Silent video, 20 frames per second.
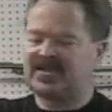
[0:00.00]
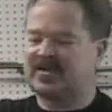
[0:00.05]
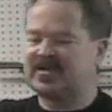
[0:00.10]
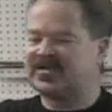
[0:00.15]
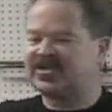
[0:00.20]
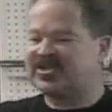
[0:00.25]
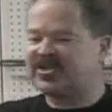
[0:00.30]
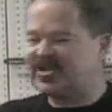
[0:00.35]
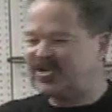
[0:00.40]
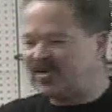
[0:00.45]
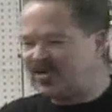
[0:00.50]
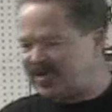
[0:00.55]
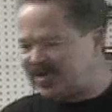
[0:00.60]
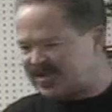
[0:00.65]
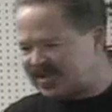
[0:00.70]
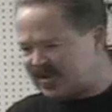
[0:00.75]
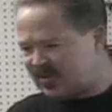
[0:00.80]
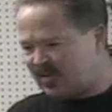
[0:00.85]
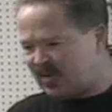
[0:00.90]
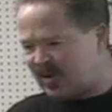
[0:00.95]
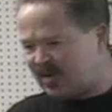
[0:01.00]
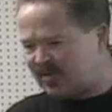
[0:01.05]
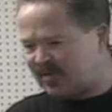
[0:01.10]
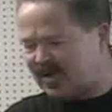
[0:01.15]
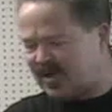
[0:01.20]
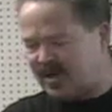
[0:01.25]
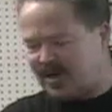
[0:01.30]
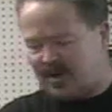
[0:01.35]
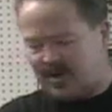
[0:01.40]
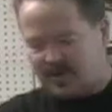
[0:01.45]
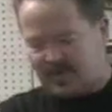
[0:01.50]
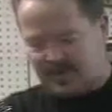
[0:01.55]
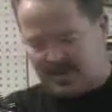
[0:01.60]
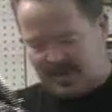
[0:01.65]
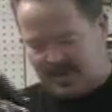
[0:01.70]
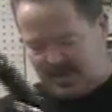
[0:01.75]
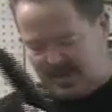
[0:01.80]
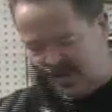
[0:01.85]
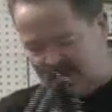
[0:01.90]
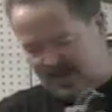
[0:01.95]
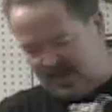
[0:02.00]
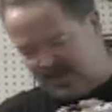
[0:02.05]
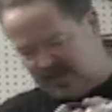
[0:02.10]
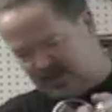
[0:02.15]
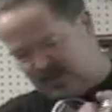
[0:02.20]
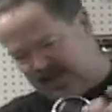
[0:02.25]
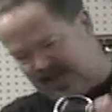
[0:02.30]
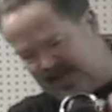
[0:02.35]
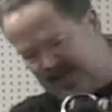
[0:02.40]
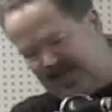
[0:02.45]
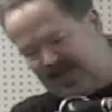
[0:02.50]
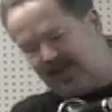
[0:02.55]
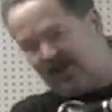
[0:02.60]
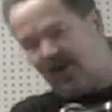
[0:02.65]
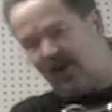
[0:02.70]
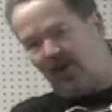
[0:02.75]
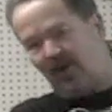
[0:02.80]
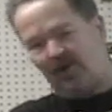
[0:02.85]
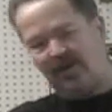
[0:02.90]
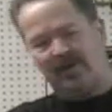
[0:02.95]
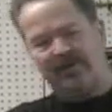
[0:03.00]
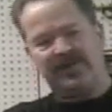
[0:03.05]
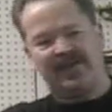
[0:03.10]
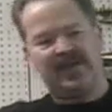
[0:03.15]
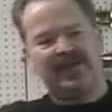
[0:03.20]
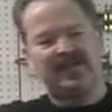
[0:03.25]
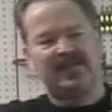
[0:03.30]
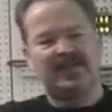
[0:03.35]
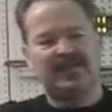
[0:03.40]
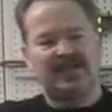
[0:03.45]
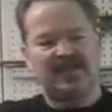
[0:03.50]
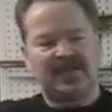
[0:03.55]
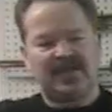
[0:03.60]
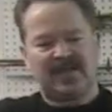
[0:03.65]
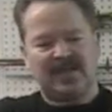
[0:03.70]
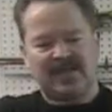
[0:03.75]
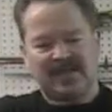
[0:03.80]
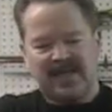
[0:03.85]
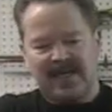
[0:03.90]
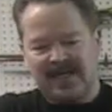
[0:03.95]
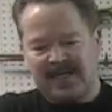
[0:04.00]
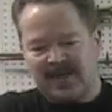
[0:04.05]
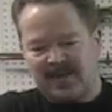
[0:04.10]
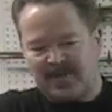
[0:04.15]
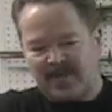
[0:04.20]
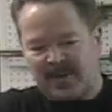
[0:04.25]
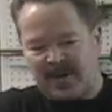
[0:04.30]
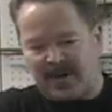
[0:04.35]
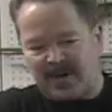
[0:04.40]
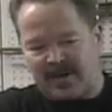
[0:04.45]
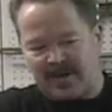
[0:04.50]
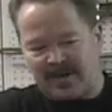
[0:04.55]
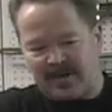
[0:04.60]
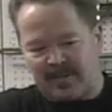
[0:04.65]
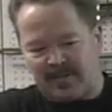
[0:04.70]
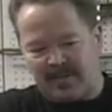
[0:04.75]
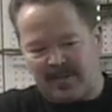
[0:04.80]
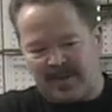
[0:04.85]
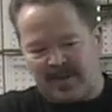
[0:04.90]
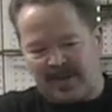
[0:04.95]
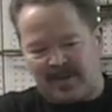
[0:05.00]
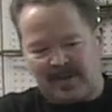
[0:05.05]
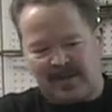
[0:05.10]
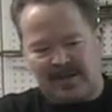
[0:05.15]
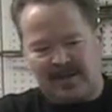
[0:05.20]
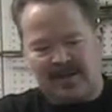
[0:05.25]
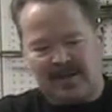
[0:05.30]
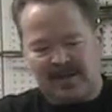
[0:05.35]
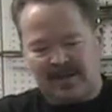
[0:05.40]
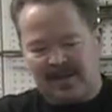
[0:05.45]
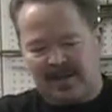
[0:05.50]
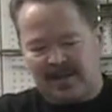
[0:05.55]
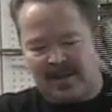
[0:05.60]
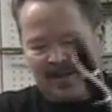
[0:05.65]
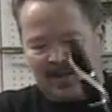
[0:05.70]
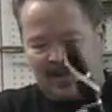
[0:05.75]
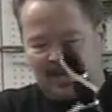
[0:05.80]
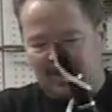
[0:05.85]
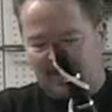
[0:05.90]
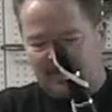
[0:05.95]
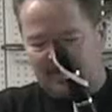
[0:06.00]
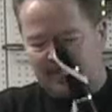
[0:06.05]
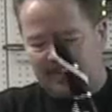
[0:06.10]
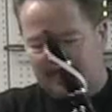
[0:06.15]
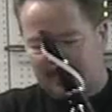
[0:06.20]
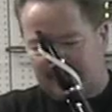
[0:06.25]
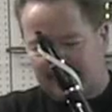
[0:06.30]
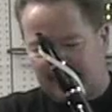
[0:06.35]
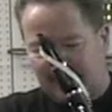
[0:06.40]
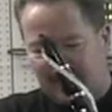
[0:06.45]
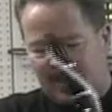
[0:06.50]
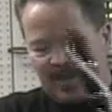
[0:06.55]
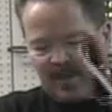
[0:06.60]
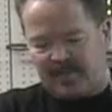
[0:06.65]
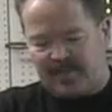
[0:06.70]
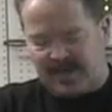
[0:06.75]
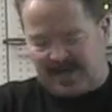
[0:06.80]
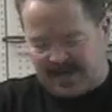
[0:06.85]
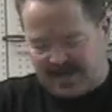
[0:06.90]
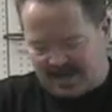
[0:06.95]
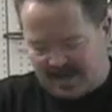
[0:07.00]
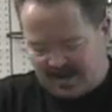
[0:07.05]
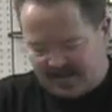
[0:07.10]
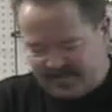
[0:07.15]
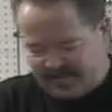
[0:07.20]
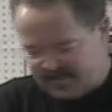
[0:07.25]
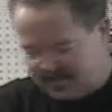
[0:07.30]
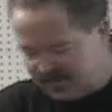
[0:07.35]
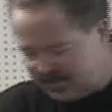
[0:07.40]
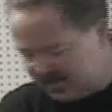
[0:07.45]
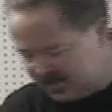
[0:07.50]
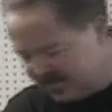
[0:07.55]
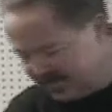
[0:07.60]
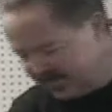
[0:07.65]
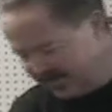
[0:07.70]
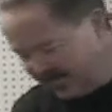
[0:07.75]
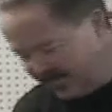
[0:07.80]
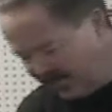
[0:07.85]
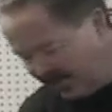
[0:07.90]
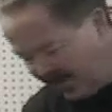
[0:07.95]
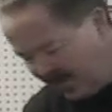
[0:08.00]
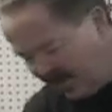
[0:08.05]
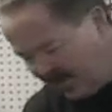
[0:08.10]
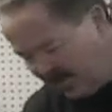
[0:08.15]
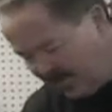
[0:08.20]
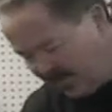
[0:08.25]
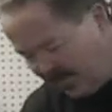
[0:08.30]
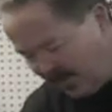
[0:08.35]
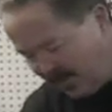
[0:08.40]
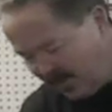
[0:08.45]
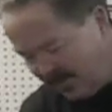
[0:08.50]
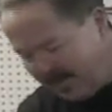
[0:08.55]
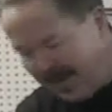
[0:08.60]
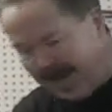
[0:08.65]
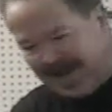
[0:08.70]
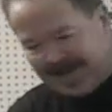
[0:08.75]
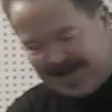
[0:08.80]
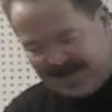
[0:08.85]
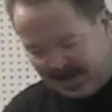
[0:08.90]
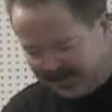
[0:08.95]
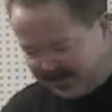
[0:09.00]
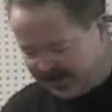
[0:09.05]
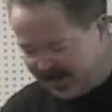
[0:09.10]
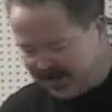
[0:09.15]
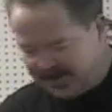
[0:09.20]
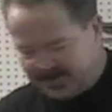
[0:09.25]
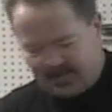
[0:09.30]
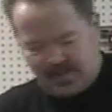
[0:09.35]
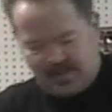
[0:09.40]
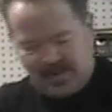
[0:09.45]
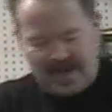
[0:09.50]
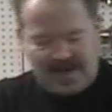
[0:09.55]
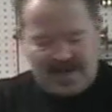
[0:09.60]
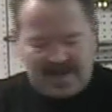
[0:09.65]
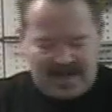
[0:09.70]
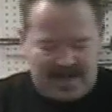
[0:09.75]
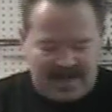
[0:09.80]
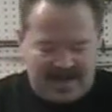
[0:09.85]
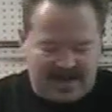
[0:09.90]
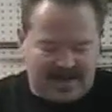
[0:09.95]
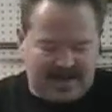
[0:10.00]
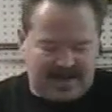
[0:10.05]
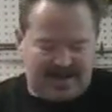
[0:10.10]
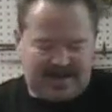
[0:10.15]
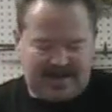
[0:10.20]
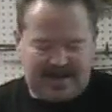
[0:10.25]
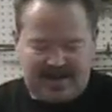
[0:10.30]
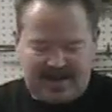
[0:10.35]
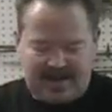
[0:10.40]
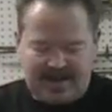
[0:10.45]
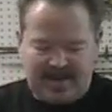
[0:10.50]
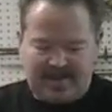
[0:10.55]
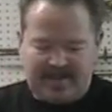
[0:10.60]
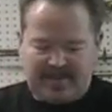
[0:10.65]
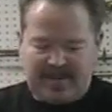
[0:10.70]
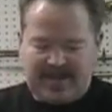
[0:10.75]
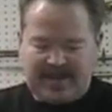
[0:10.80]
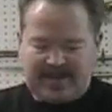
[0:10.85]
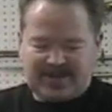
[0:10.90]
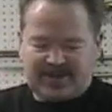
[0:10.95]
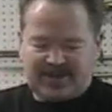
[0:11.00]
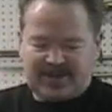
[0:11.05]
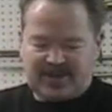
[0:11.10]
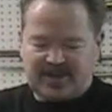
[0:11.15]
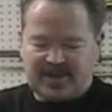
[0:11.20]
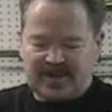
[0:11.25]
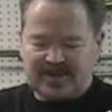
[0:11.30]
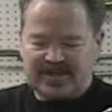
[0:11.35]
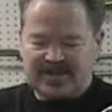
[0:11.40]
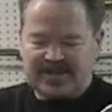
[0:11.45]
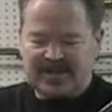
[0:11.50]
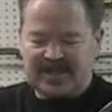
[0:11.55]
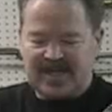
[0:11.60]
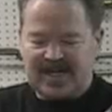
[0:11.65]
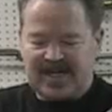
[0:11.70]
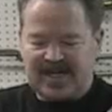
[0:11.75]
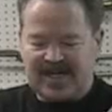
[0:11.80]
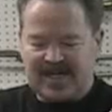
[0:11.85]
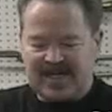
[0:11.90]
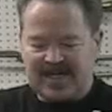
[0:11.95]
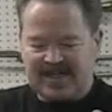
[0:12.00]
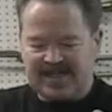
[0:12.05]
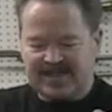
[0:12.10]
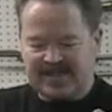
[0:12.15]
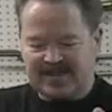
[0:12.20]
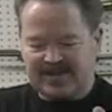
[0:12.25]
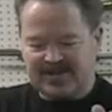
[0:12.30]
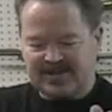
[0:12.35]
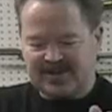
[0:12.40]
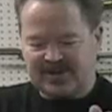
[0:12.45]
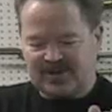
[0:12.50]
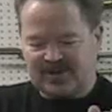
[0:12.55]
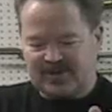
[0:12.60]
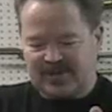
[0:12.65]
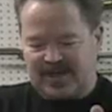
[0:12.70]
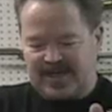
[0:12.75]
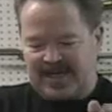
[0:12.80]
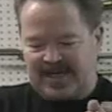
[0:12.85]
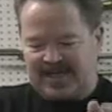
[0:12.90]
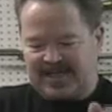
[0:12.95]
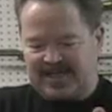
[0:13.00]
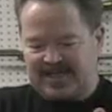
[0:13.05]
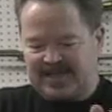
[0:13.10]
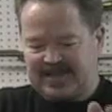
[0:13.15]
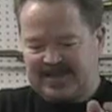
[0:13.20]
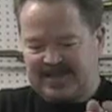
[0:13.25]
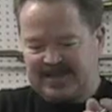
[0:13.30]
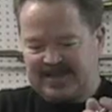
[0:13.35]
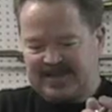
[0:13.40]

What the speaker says: So as soon as it won't go, try to get a hold of it, take it apart in the middle, be careful, pull it back out the other way, make sure it's nice and straight,